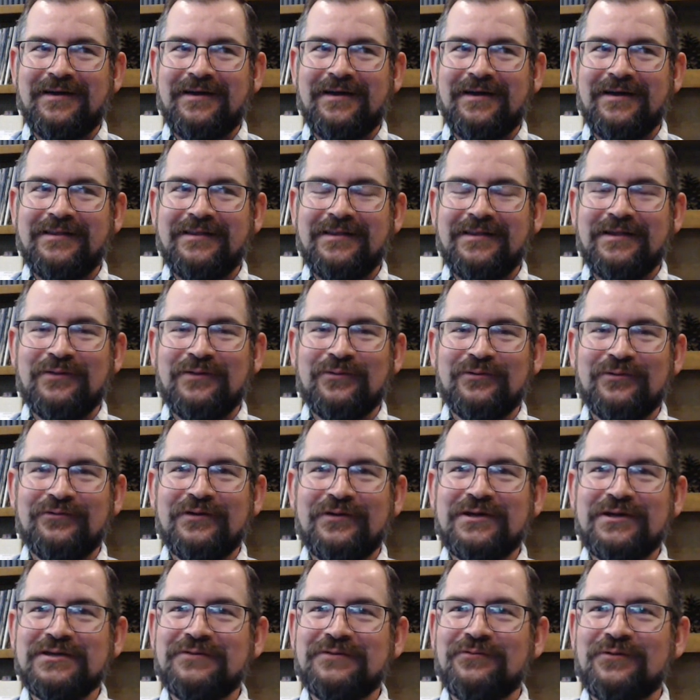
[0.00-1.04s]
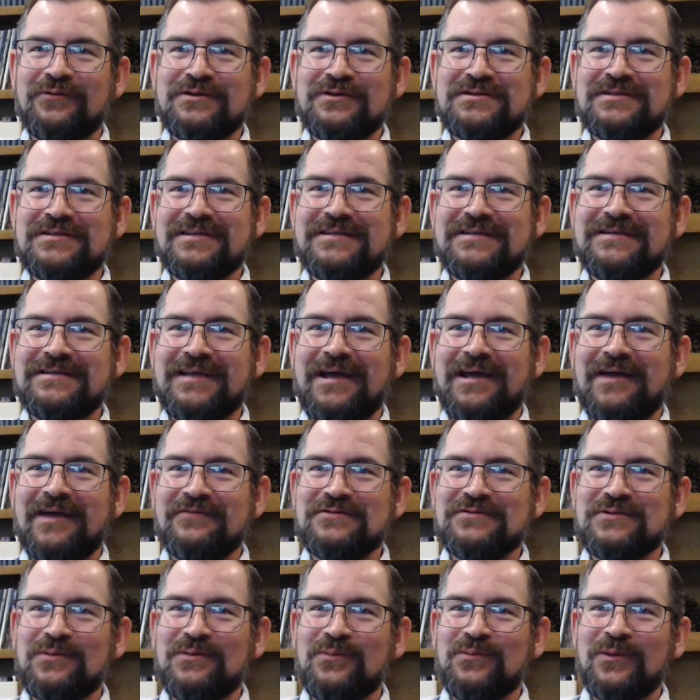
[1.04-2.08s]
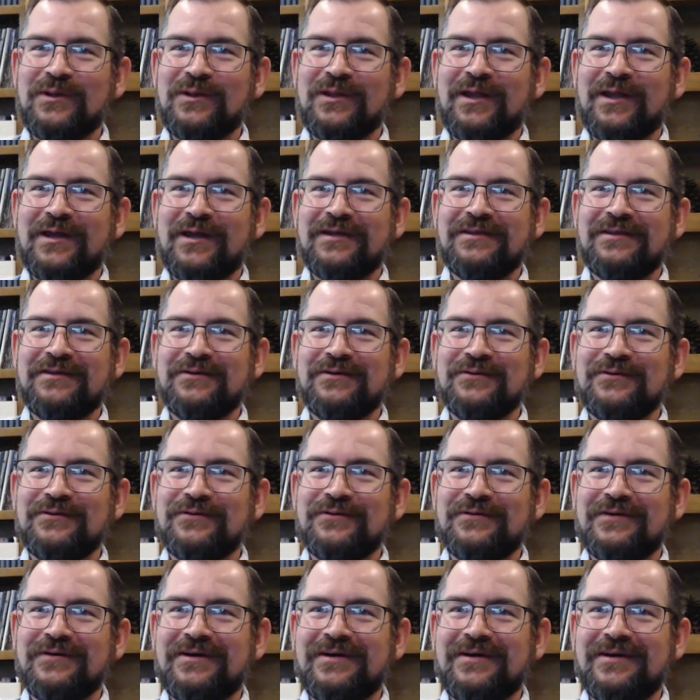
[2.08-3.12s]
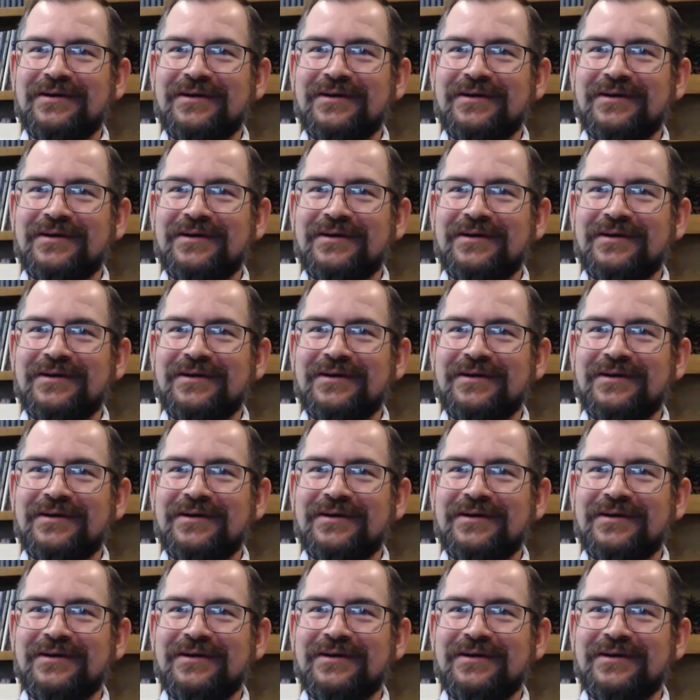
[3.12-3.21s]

I think we're very fortunate to have someone like you